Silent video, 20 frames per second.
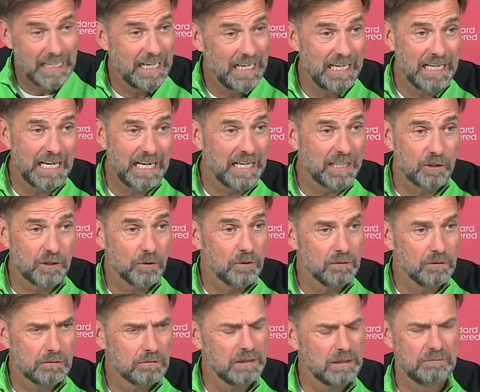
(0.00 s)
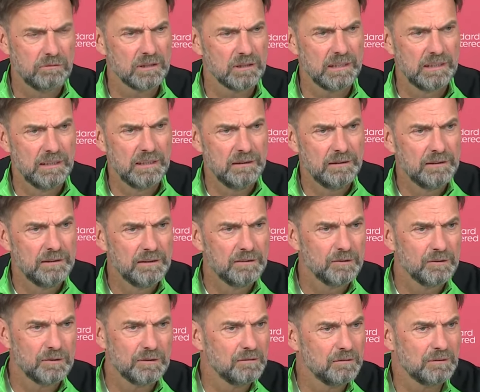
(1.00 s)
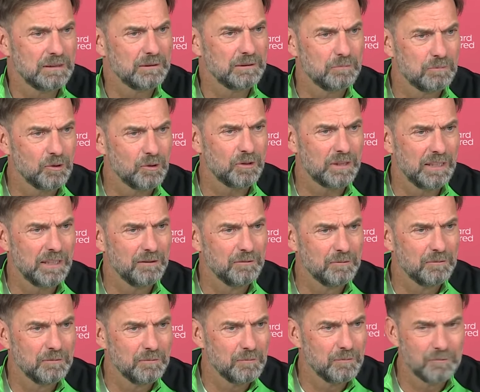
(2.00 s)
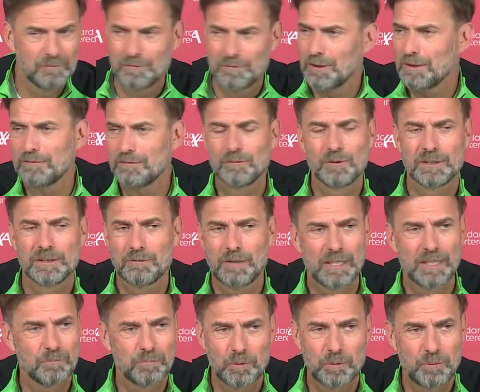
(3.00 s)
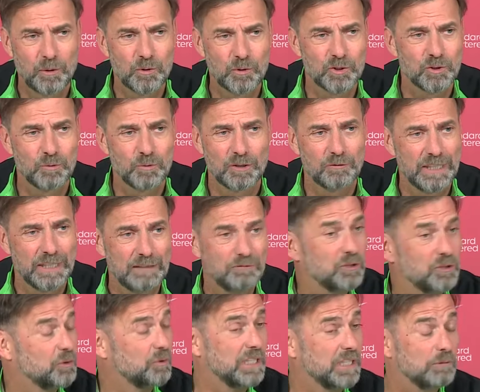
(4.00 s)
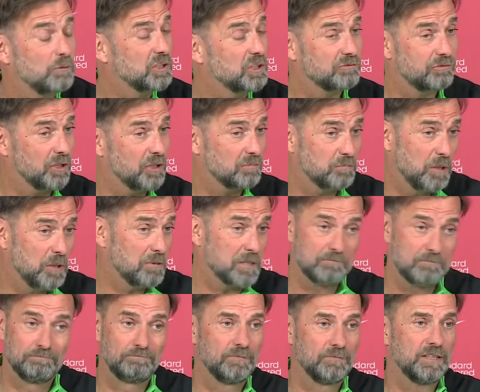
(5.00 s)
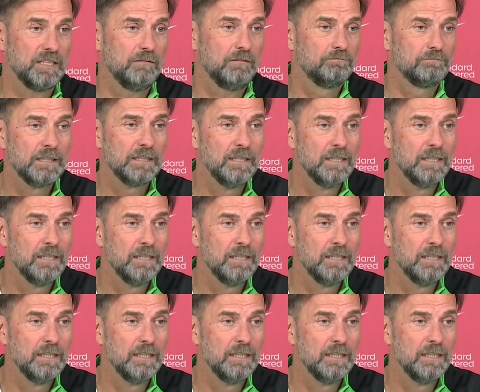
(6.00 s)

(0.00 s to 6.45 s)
And I couldn't, I was like, okay, what about the proposal, what can we do? And that was the first moment. So